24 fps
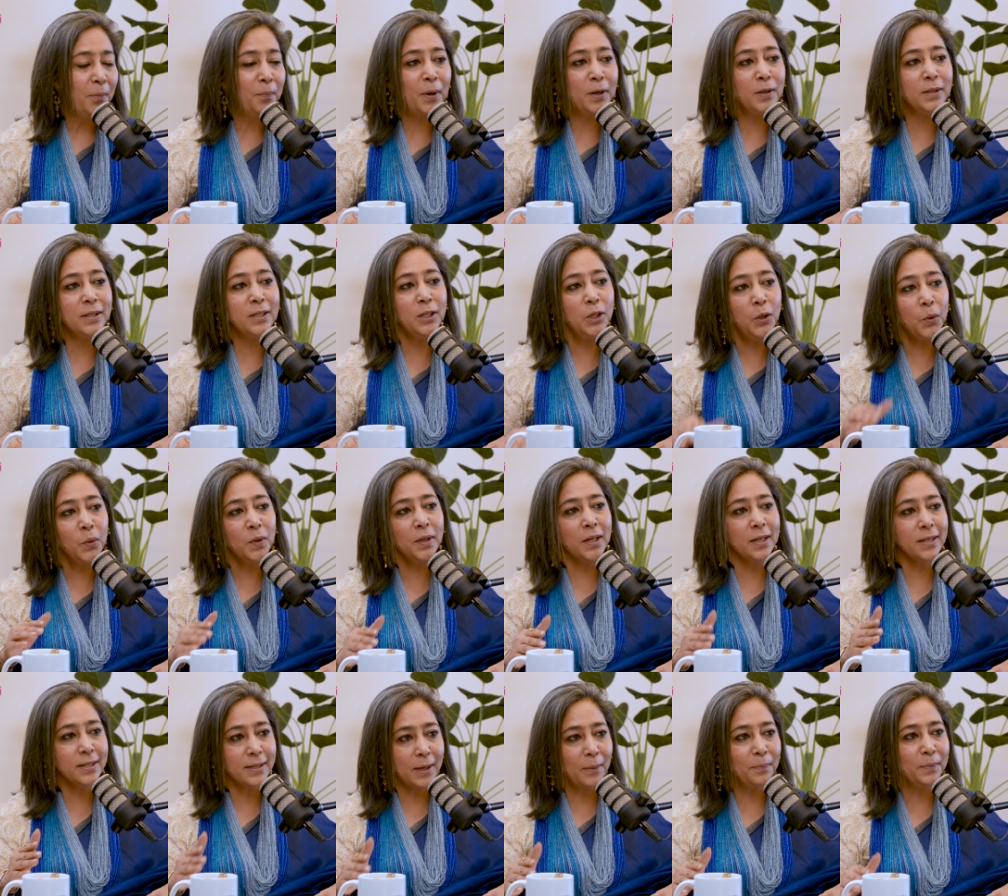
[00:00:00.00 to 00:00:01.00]
but you
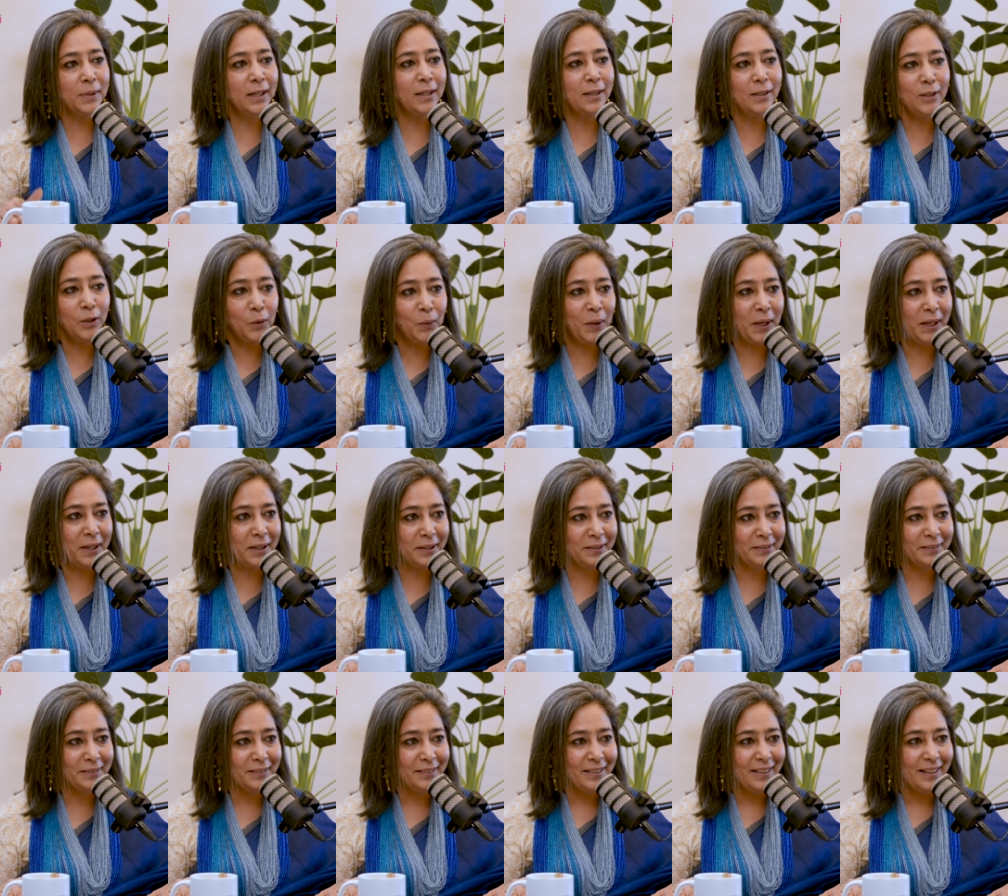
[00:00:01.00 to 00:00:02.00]
did something unique
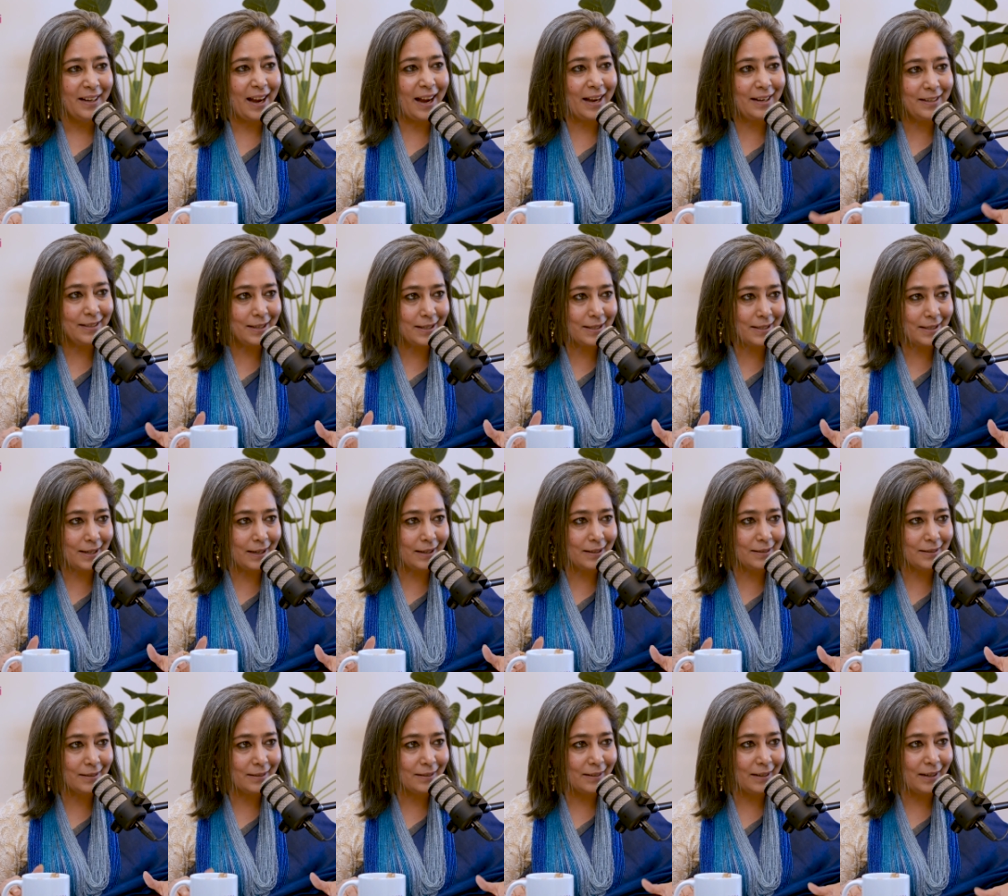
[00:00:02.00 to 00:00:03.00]
and
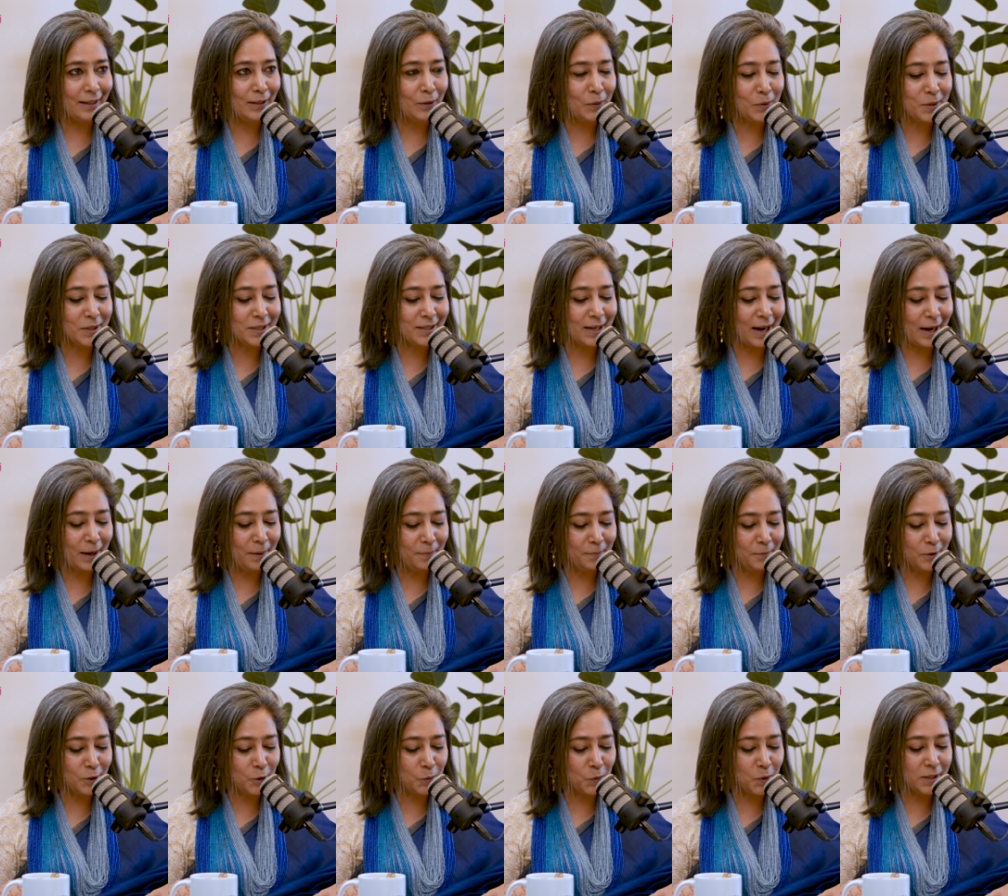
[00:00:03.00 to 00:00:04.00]
distinct in those time,
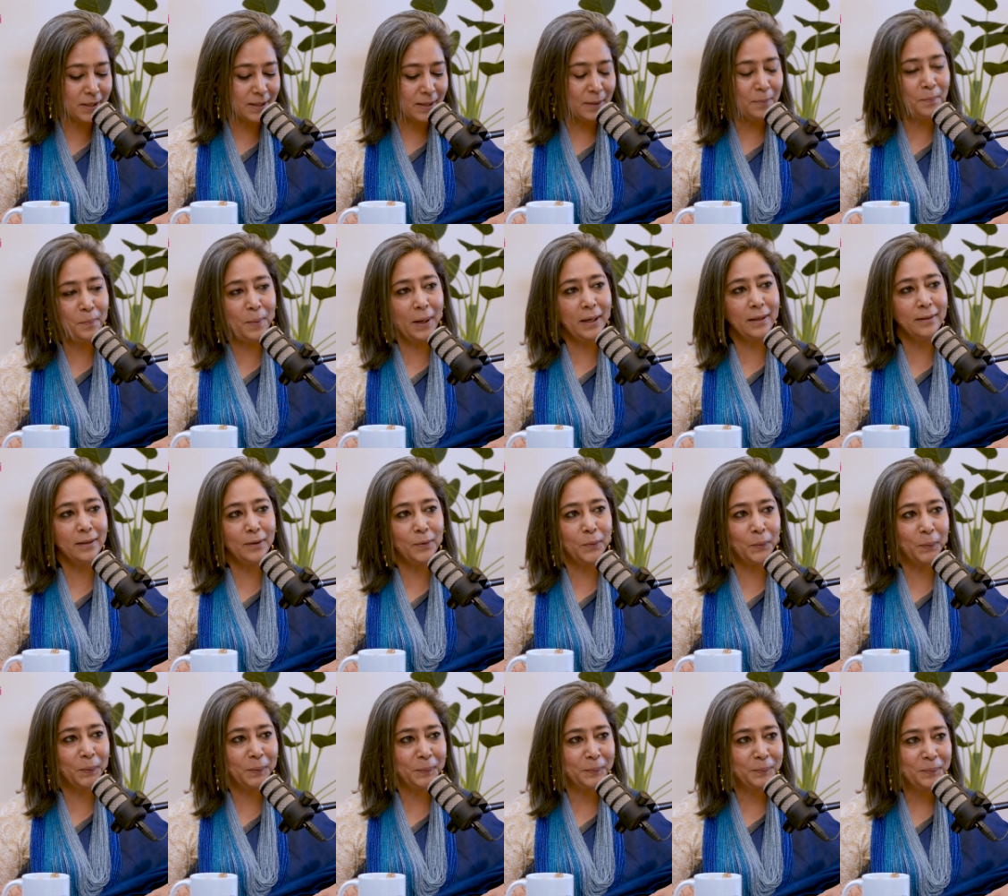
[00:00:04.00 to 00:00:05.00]
which was bend the
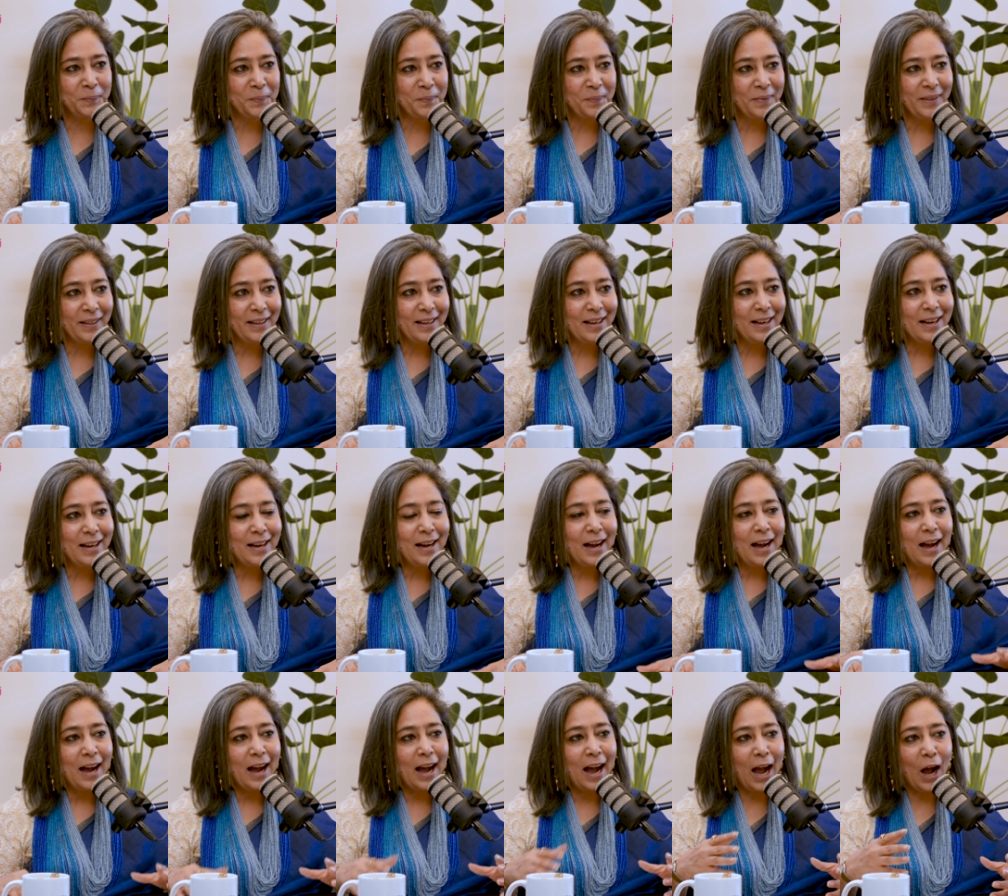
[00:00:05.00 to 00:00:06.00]
rule.
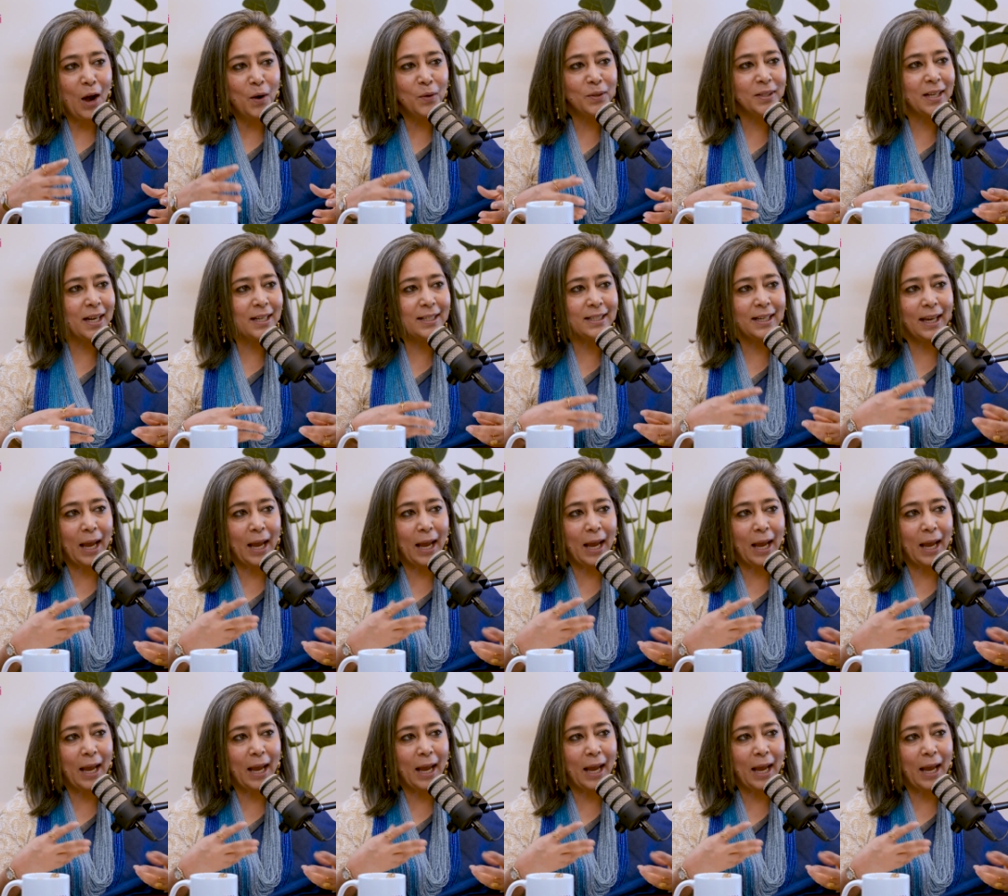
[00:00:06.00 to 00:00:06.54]
How that